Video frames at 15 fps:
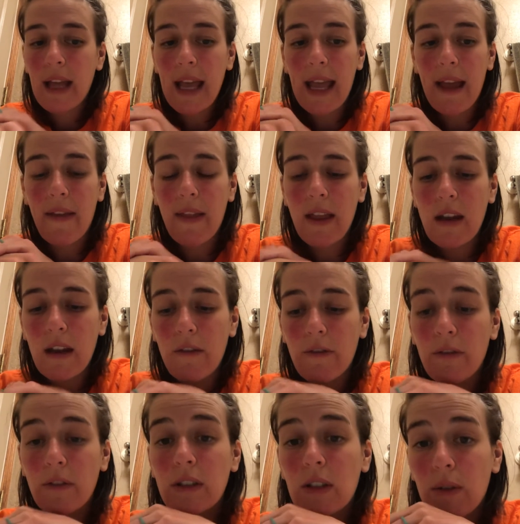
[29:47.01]
And then
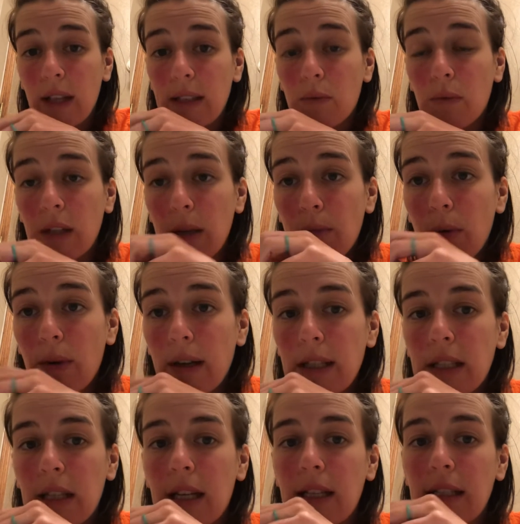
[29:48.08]
so that's really important
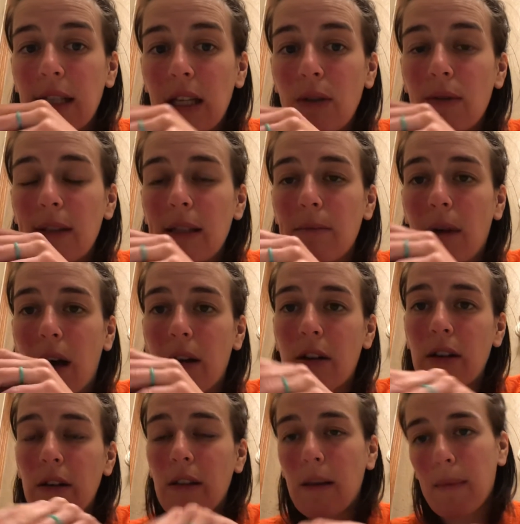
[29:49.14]
to continuously
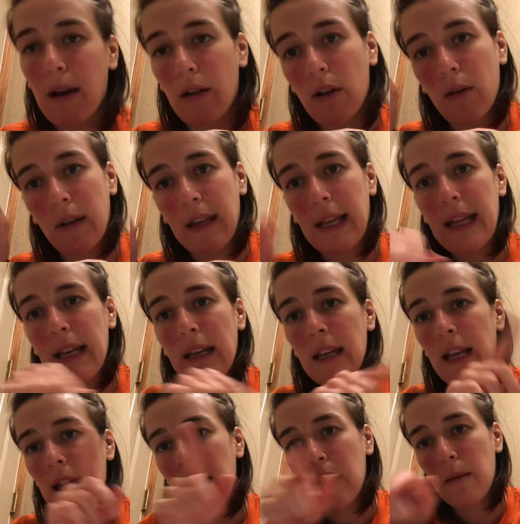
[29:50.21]
monitor the amount going in,
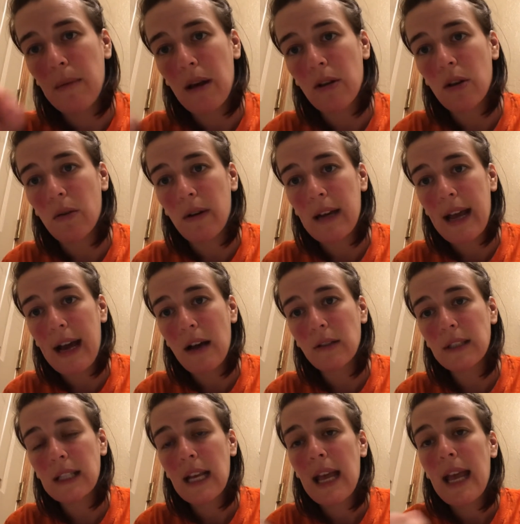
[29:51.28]
the amount going
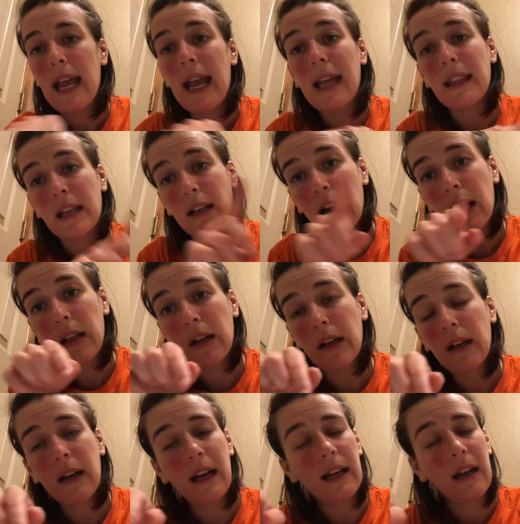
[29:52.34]
out, and the color
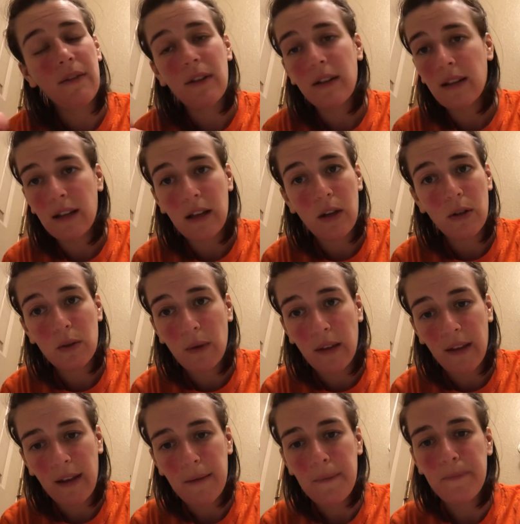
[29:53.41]
and everything that goes with
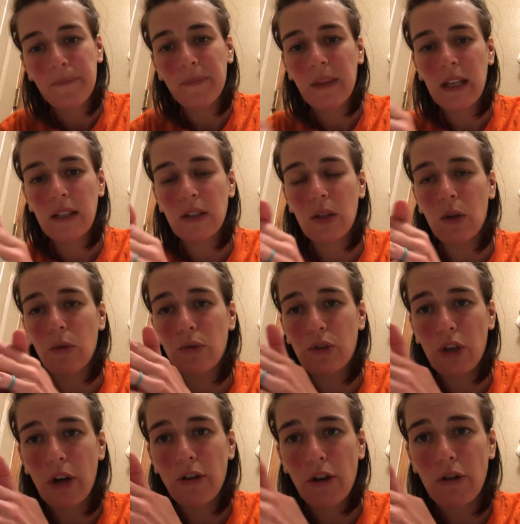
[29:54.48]
it. So
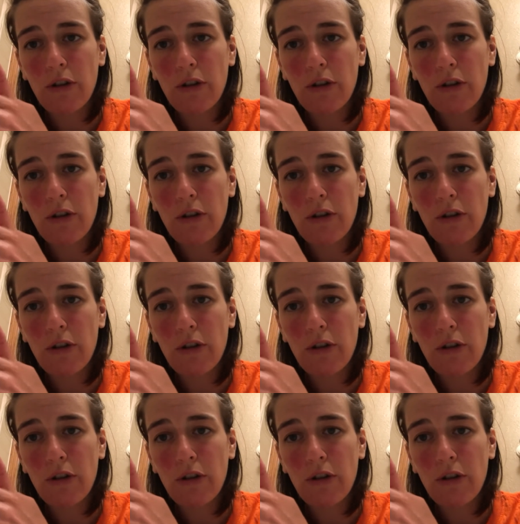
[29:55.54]
chart.